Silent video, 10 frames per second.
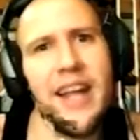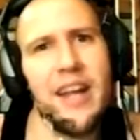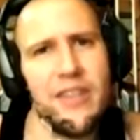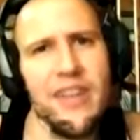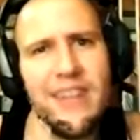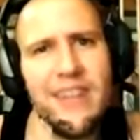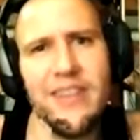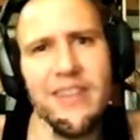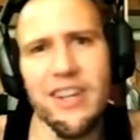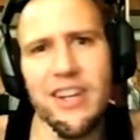a trade
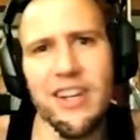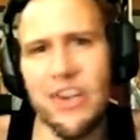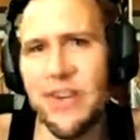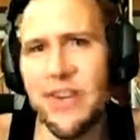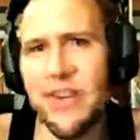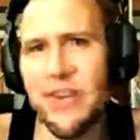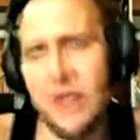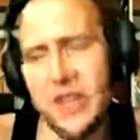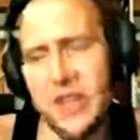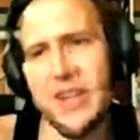school i guess that's